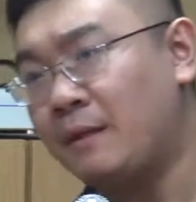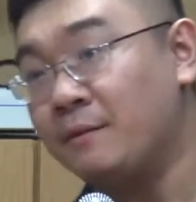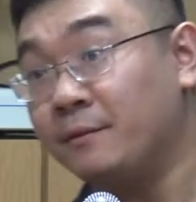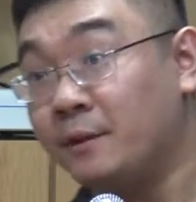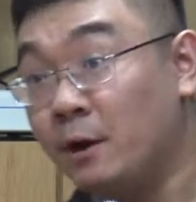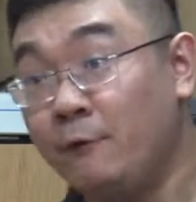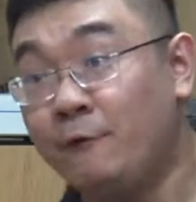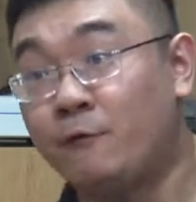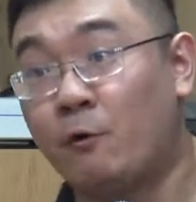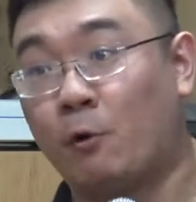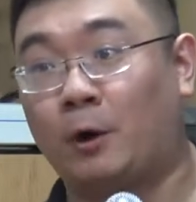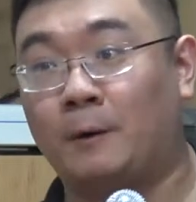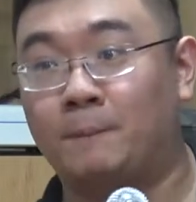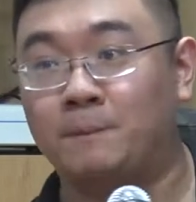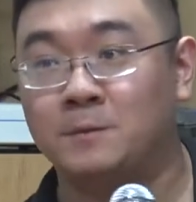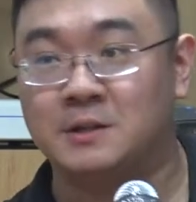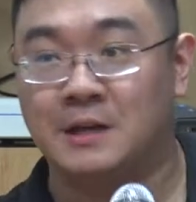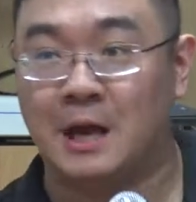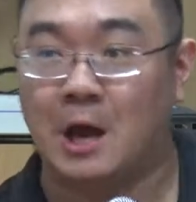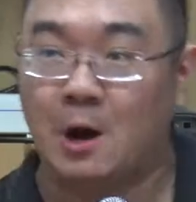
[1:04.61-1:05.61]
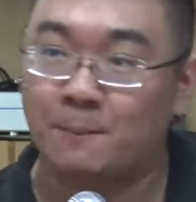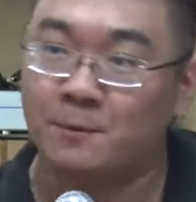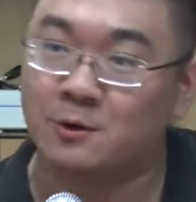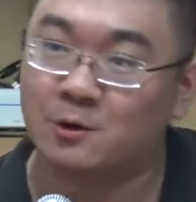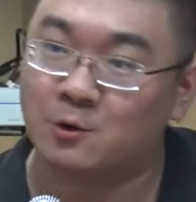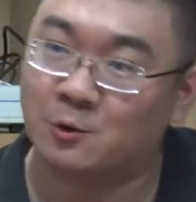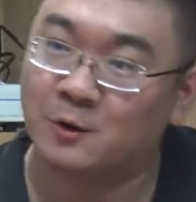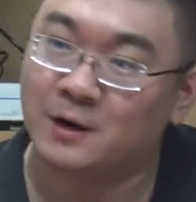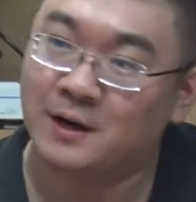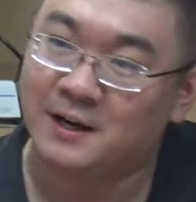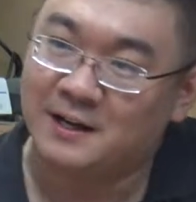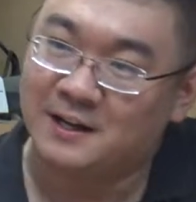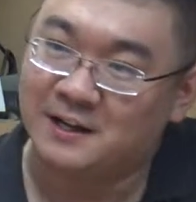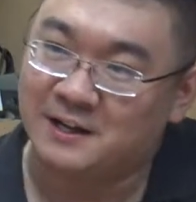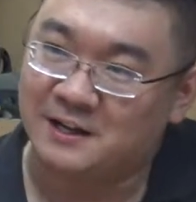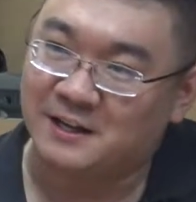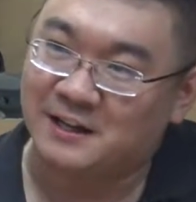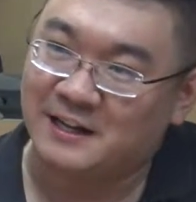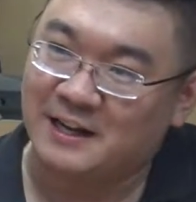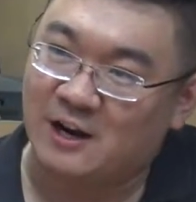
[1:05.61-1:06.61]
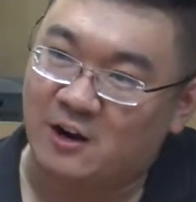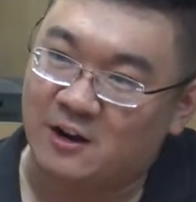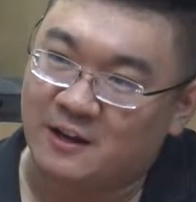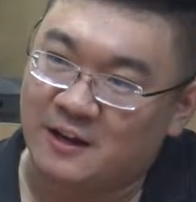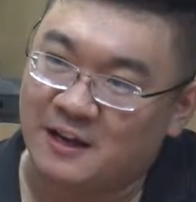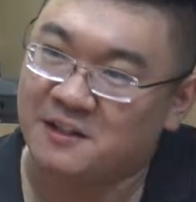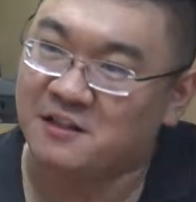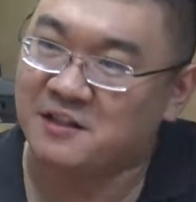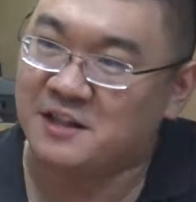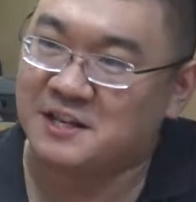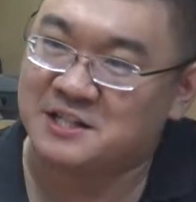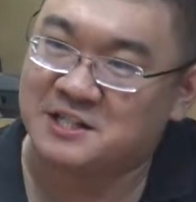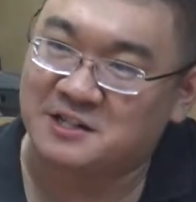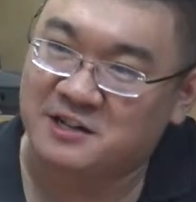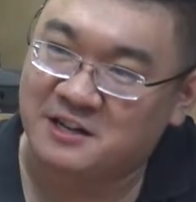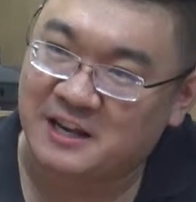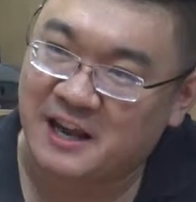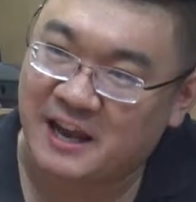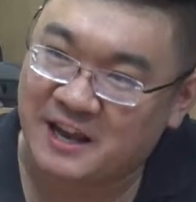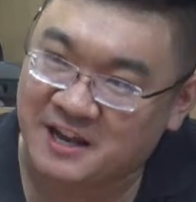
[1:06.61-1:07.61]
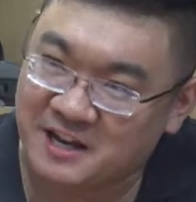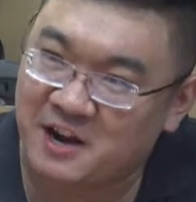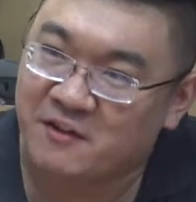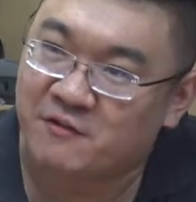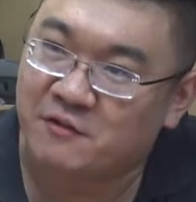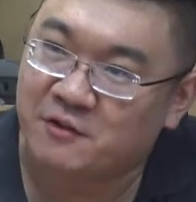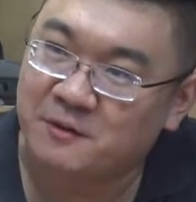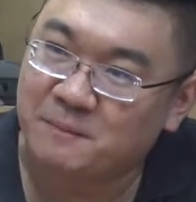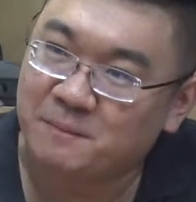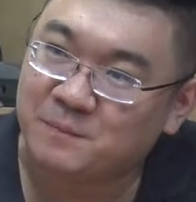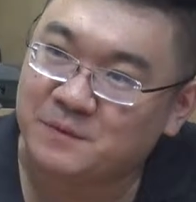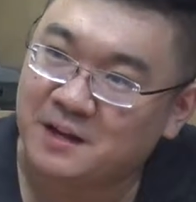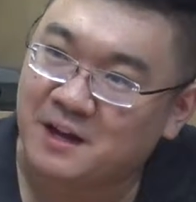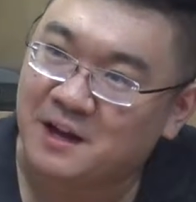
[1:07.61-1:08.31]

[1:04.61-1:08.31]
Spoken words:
Therefore, to help you in this endeavor,